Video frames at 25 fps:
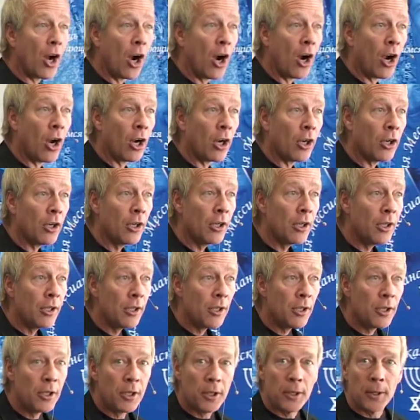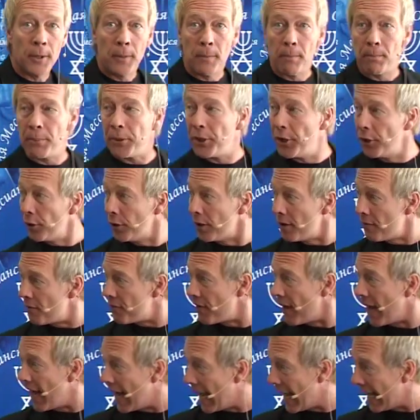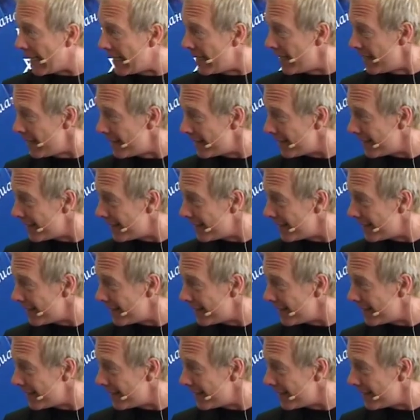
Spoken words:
are purified.